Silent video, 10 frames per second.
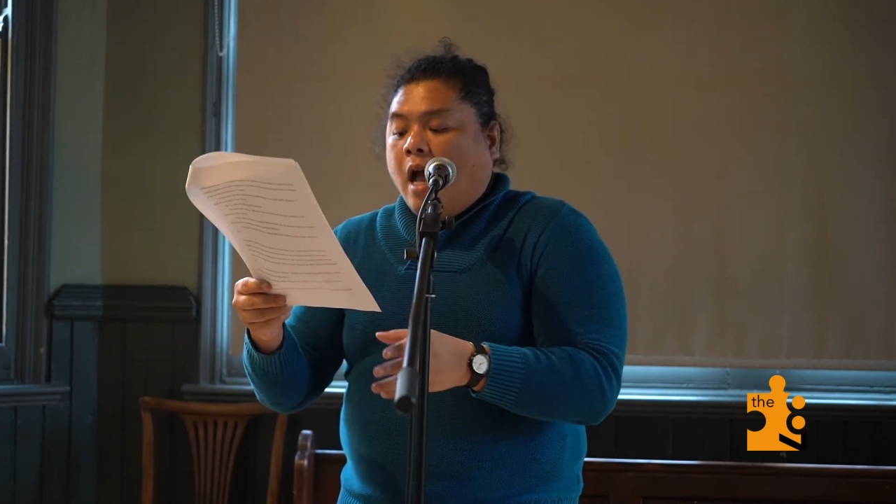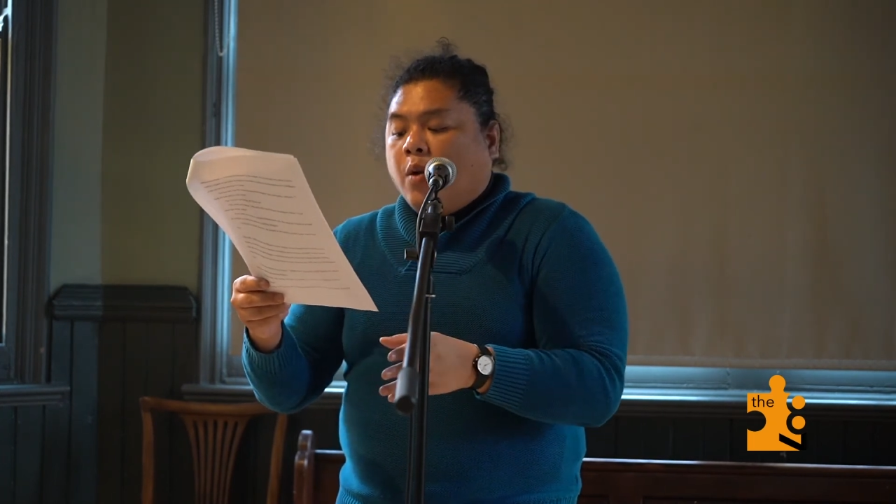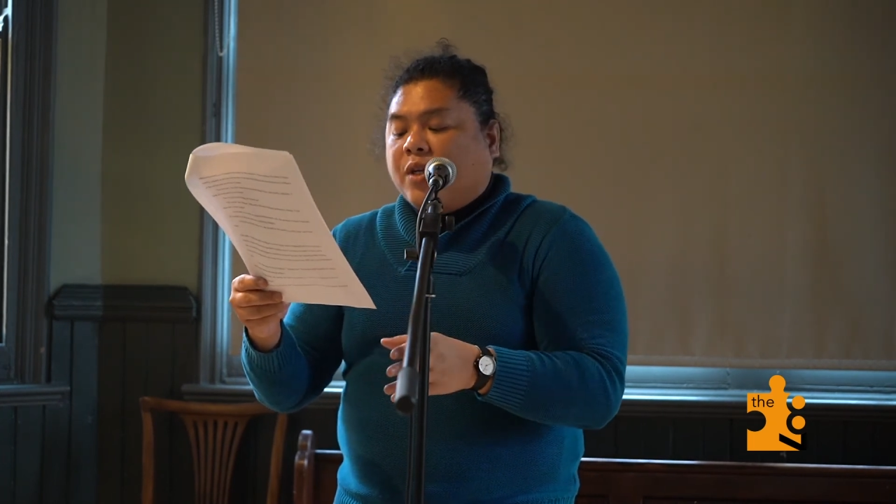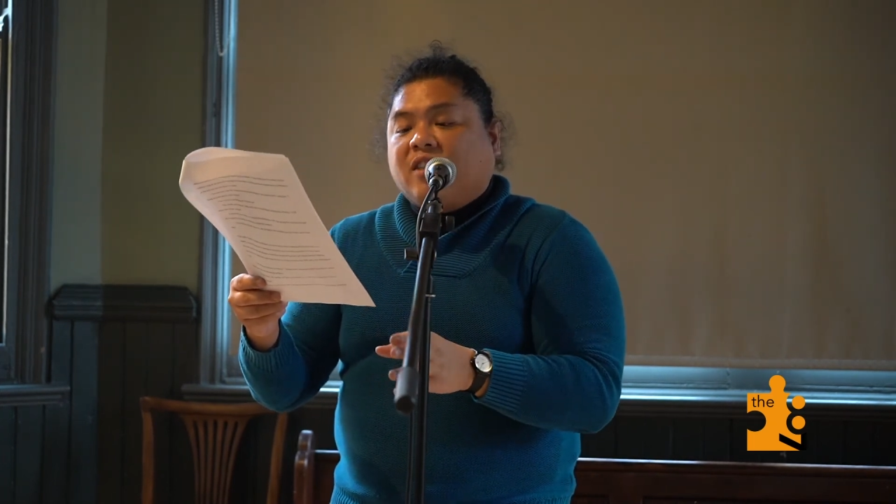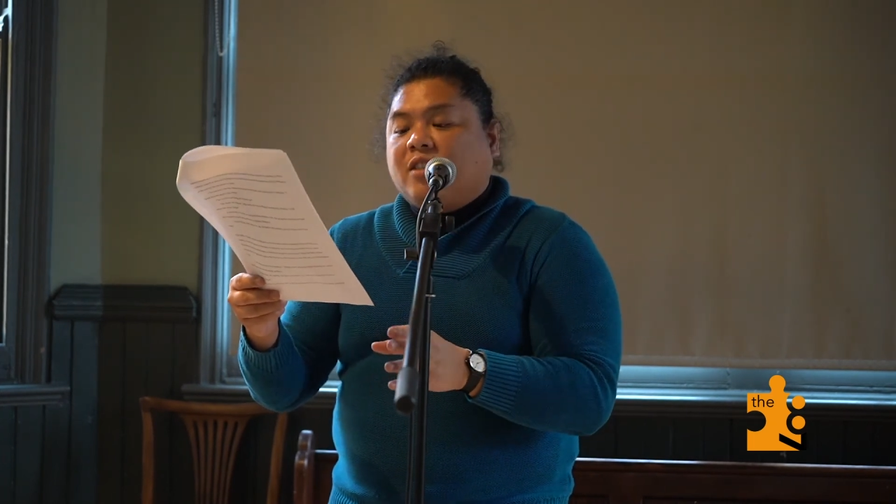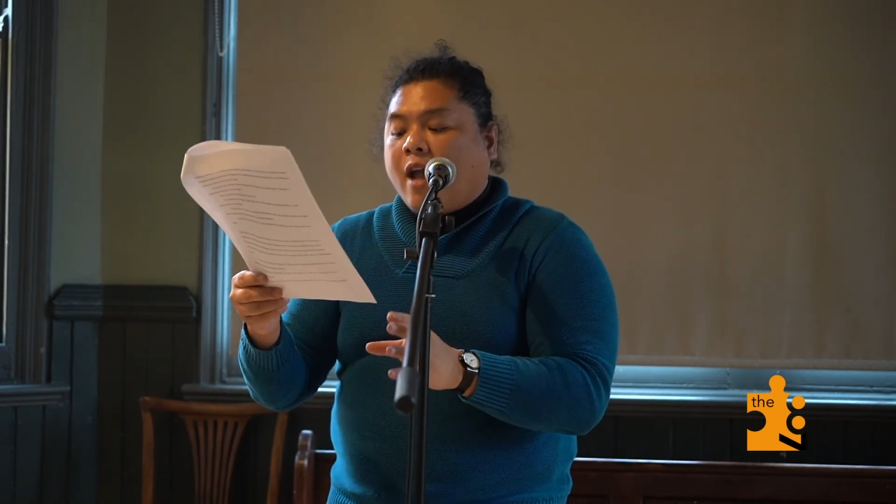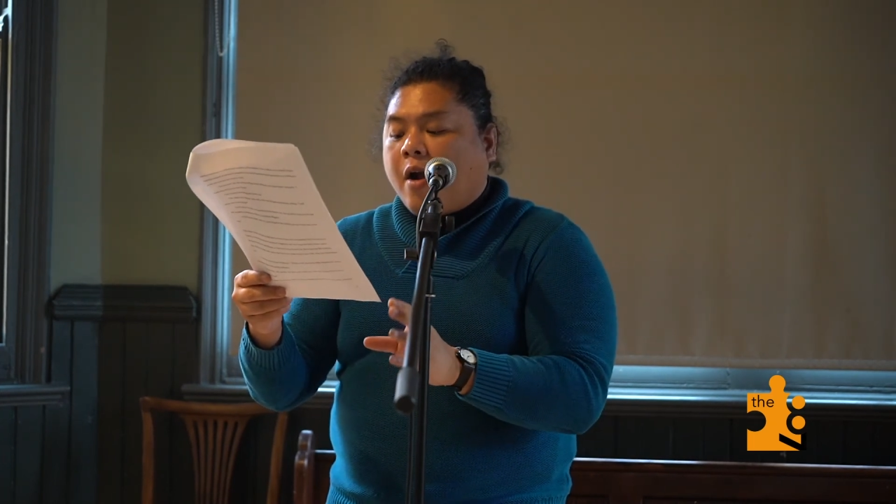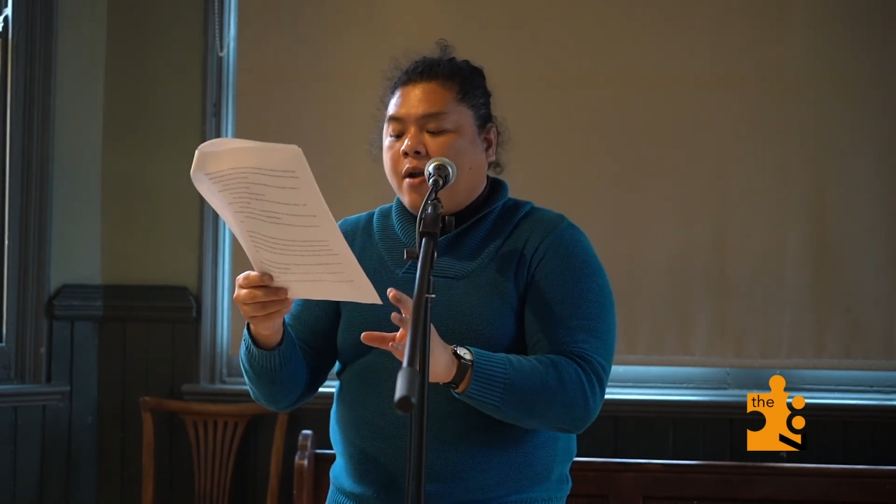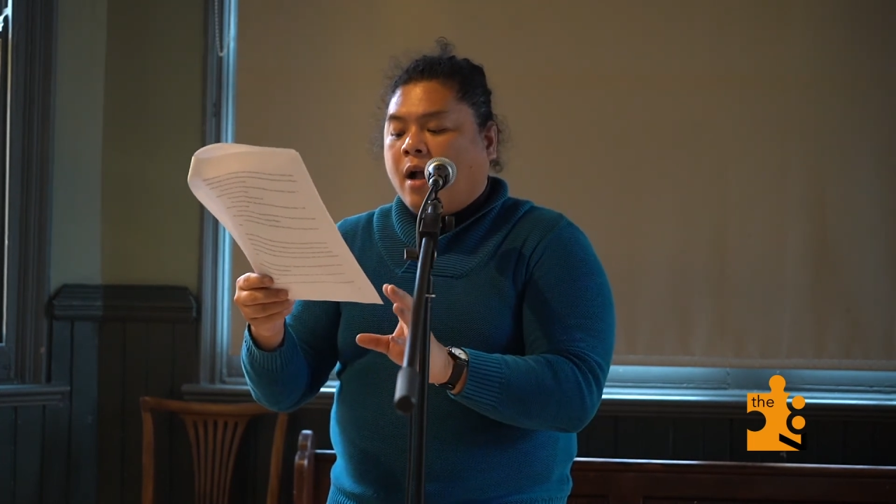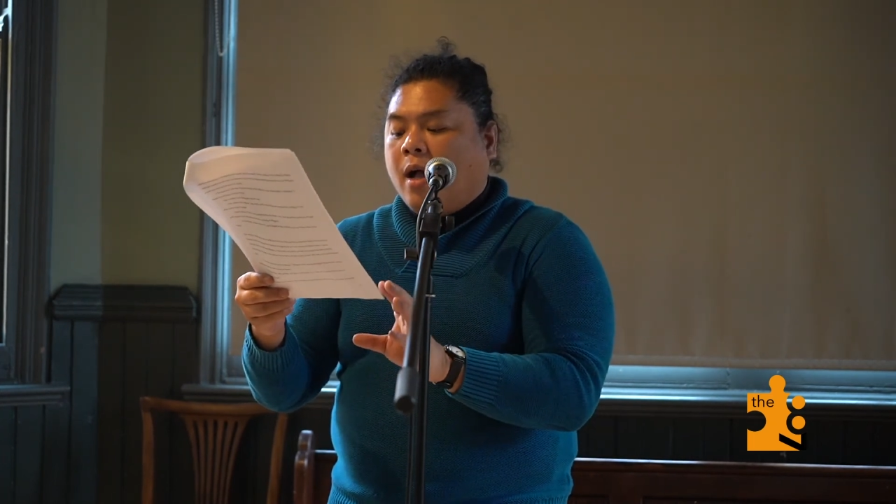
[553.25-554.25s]
and was
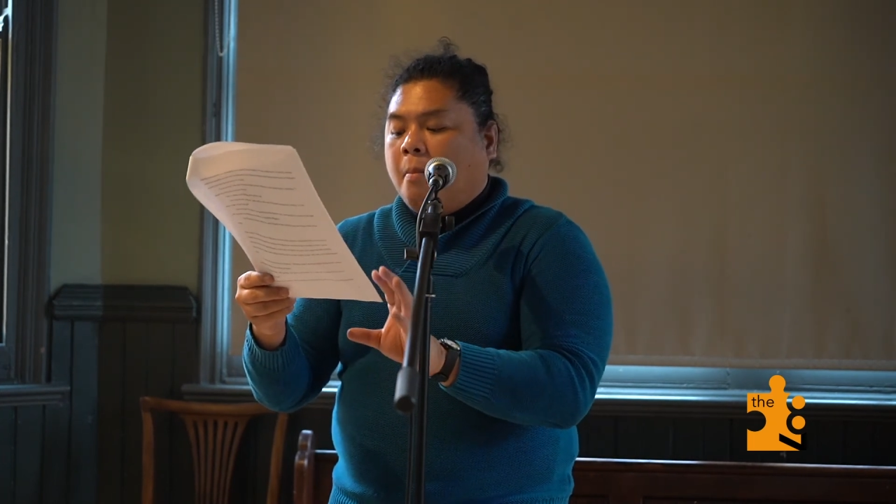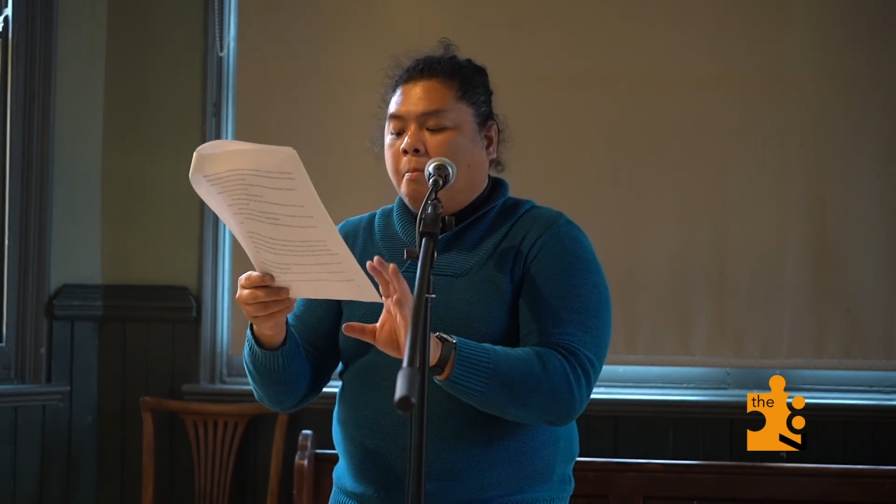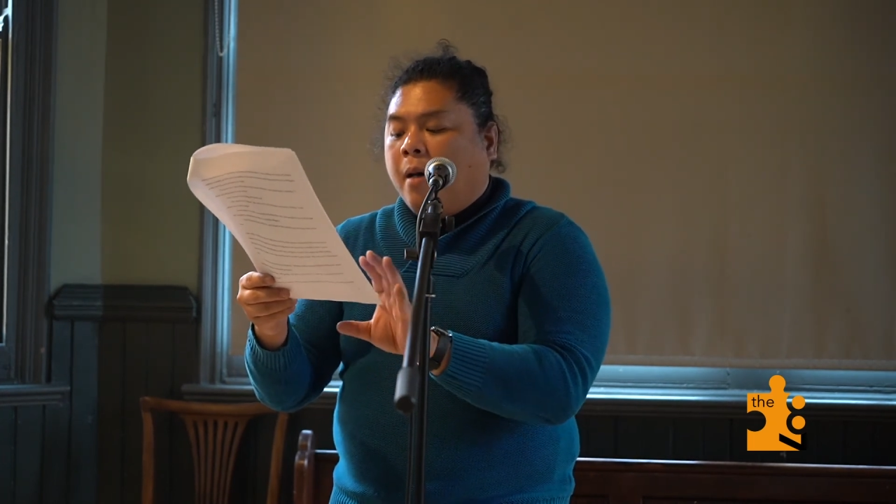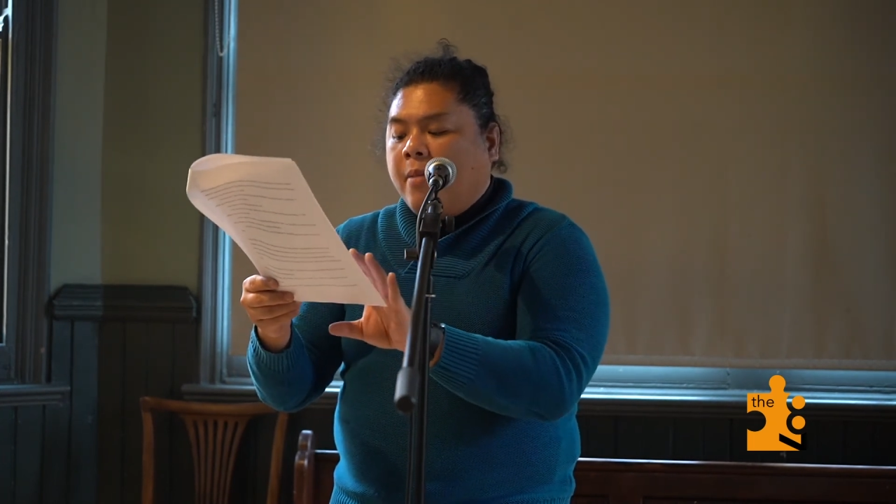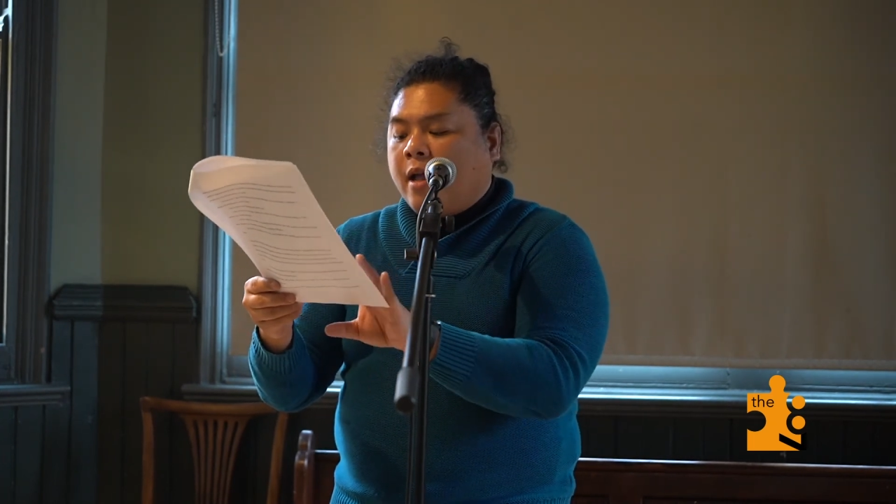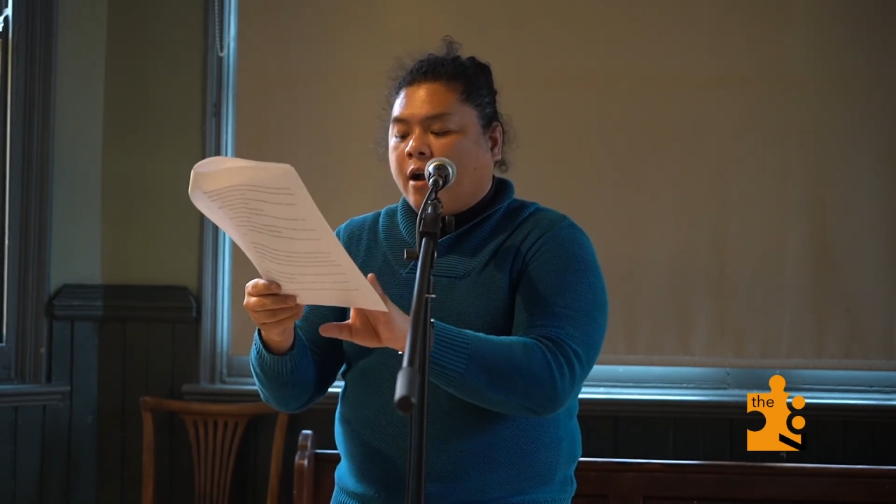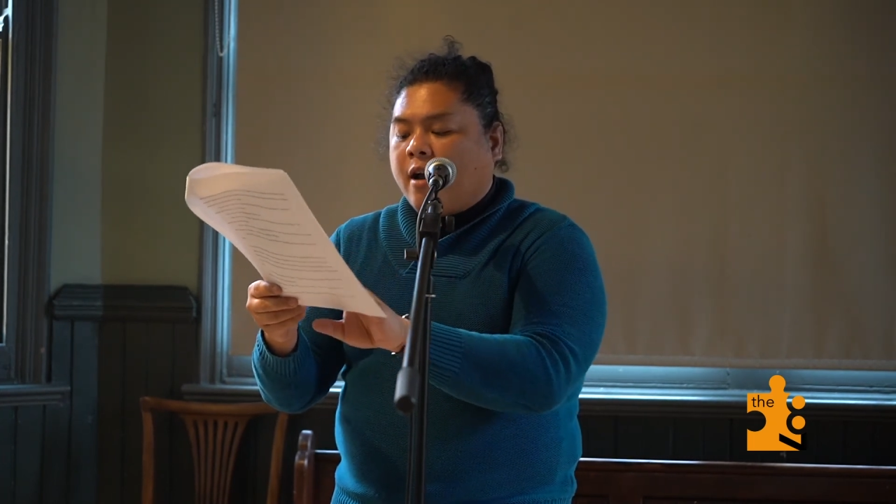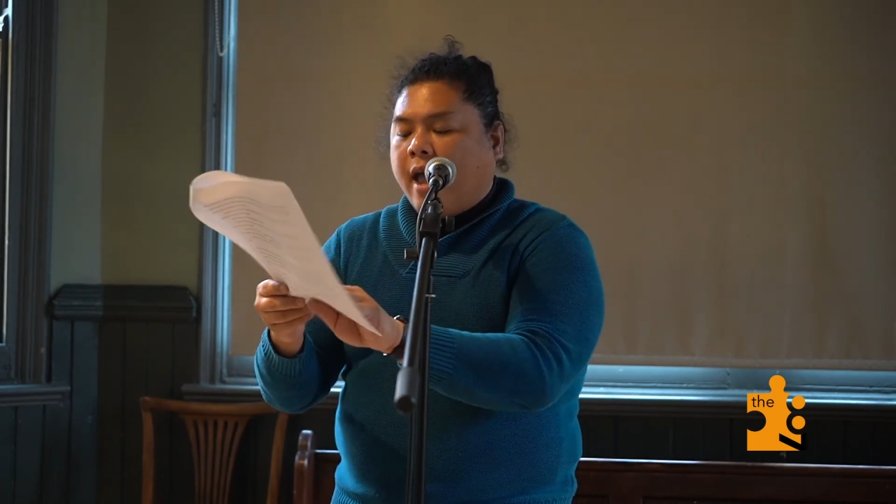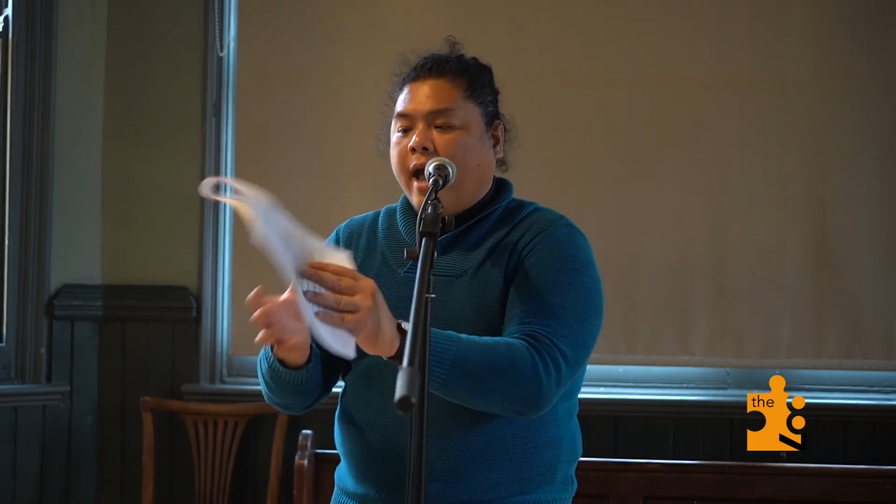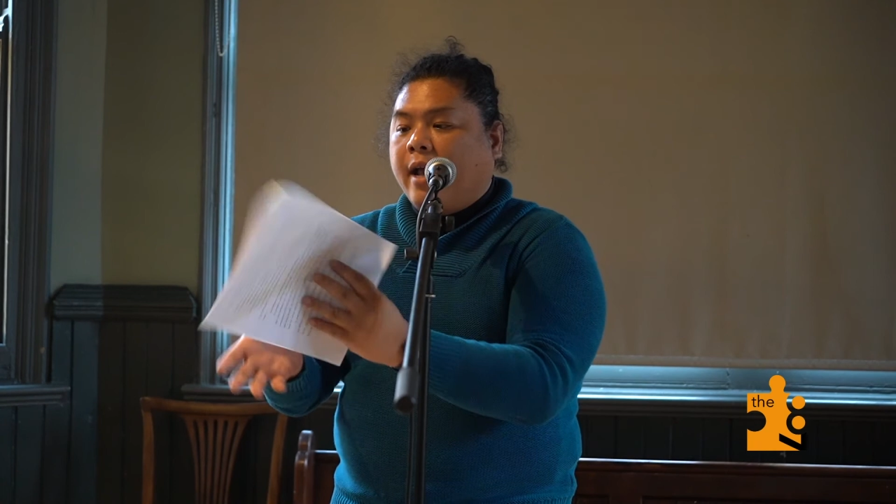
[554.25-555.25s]
hysterical, bobbing
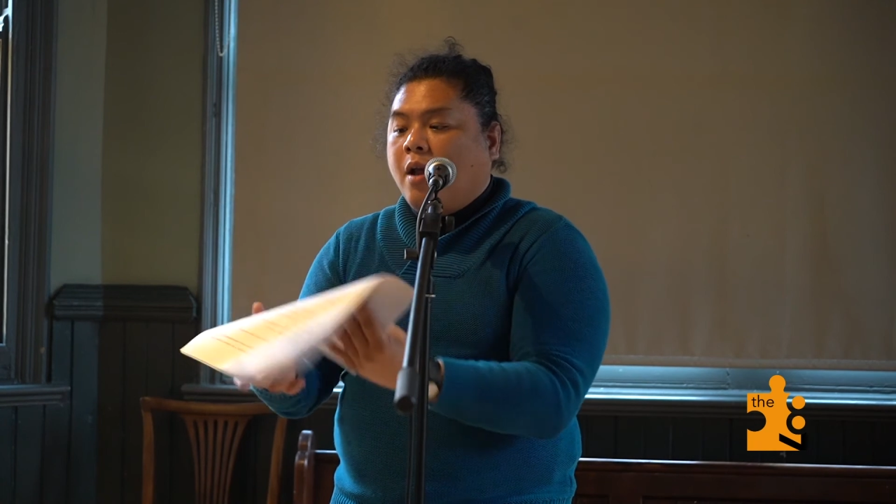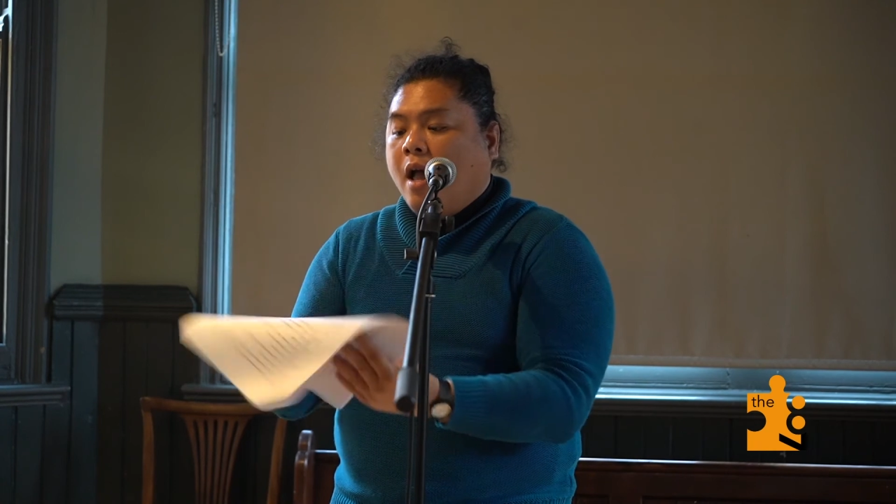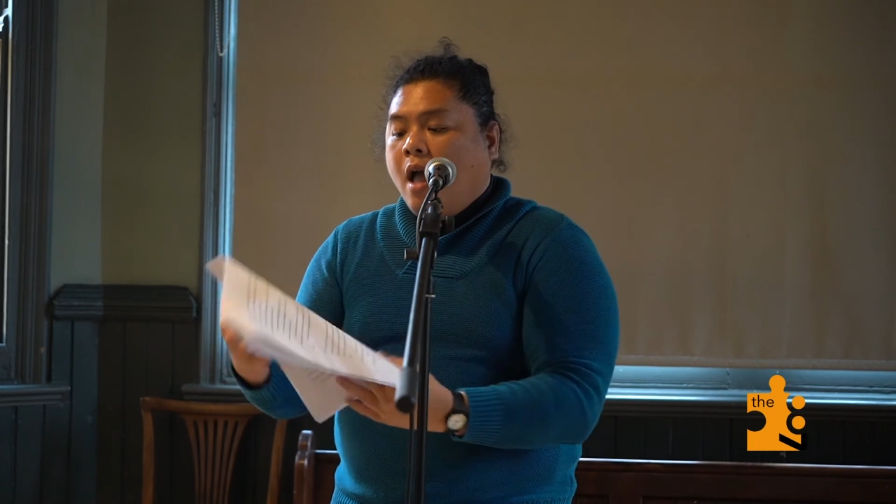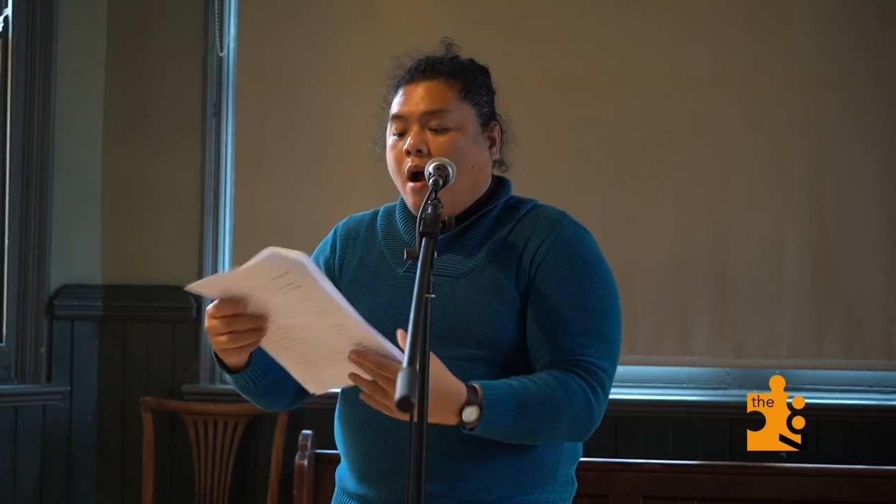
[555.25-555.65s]
her head